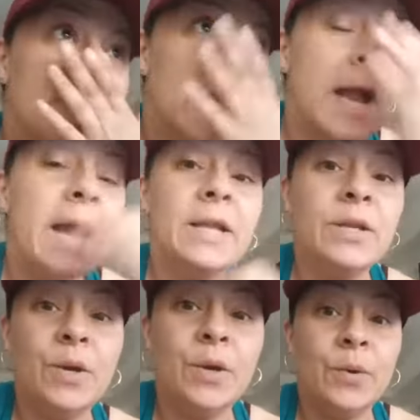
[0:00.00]
I
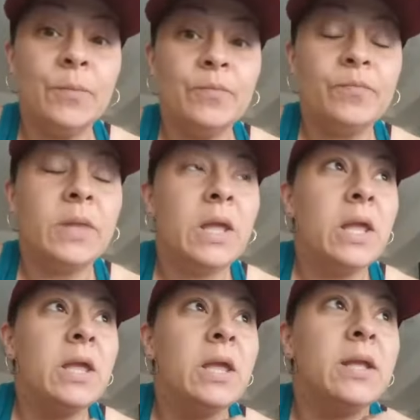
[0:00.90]
know
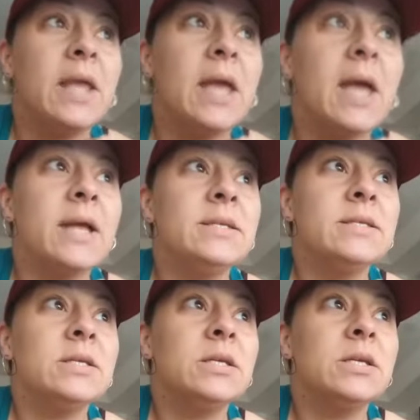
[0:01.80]

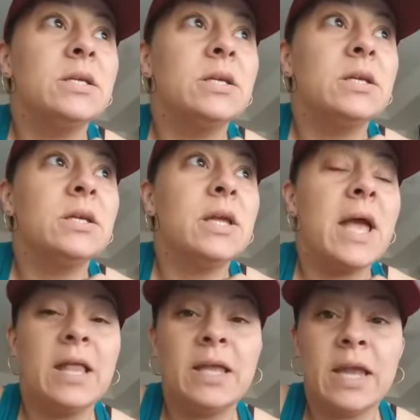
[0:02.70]
that
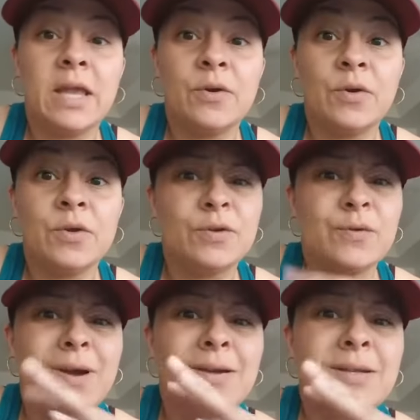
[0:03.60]
alligators or
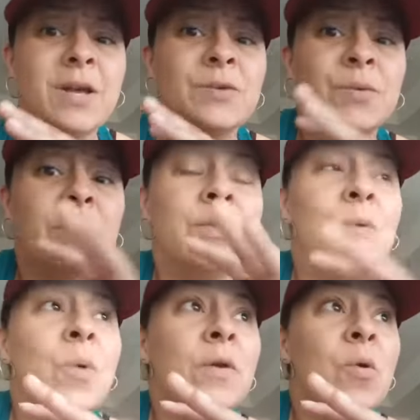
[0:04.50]
crocodiles, whatever you
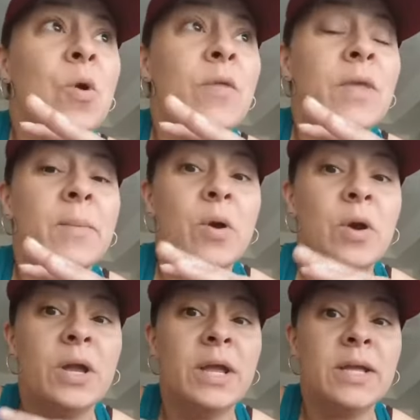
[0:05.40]
want to call them,
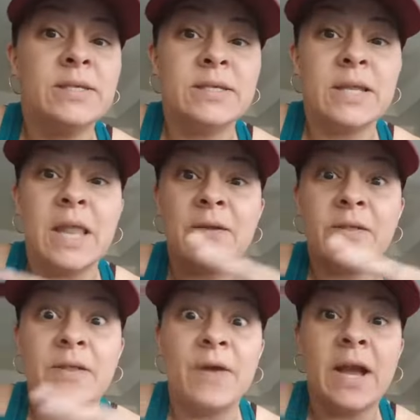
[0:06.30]
it's the Le
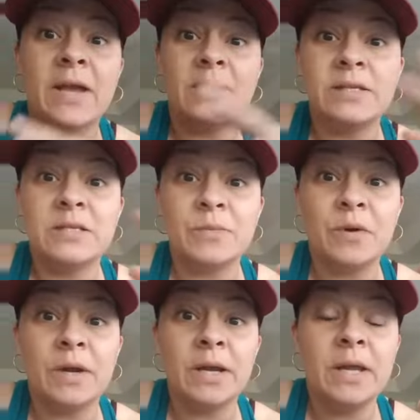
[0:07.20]
Leviathan
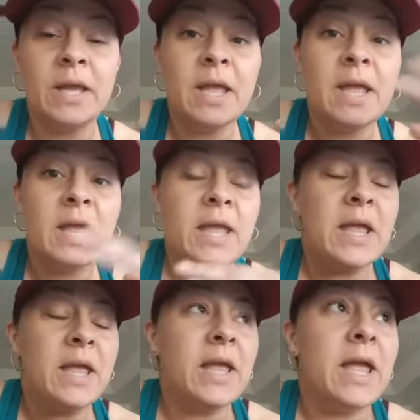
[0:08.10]
spirit.
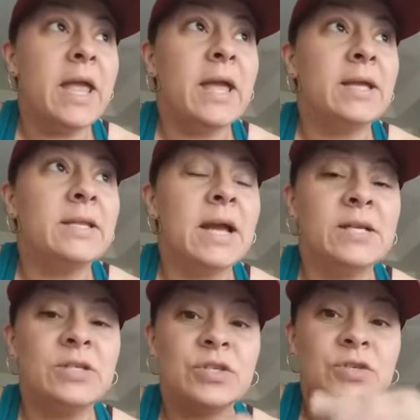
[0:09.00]
And I
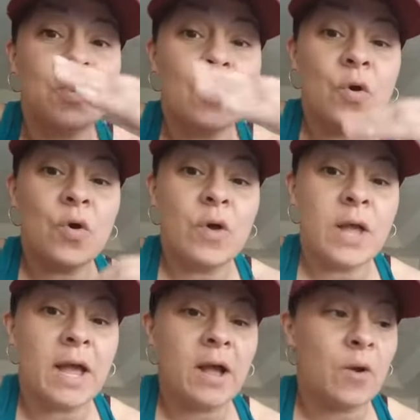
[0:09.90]
saw
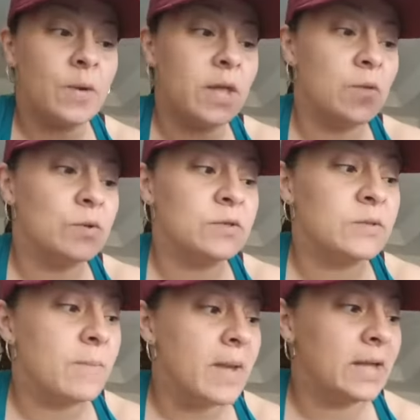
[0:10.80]
how it was
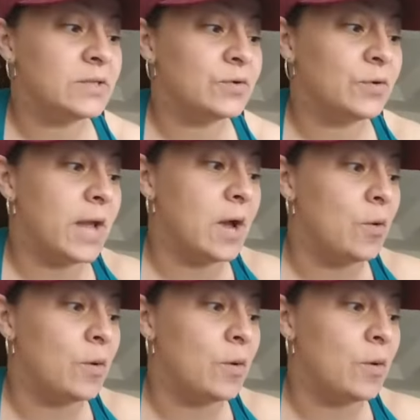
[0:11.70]
mastered out